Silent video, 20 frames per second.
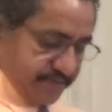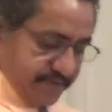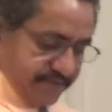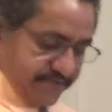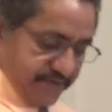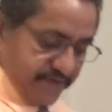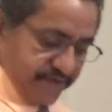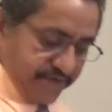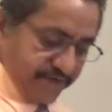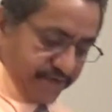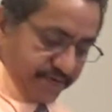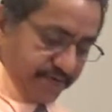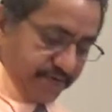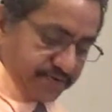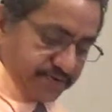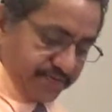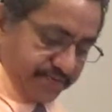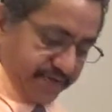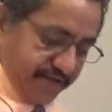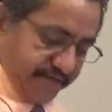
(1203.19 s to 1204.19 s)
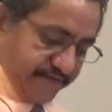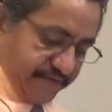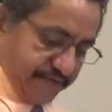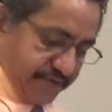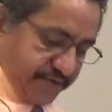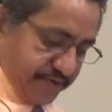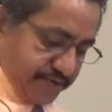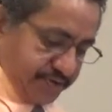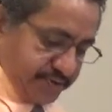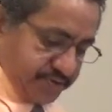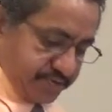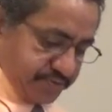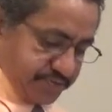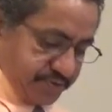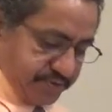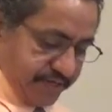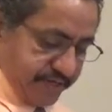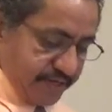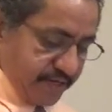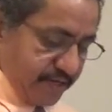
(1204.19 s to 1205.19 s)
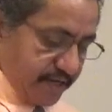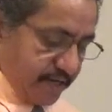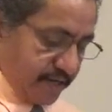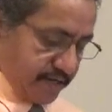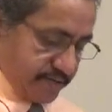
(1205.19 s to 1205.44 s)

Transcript: be fruitful and multiply, fill the earth and subdue it.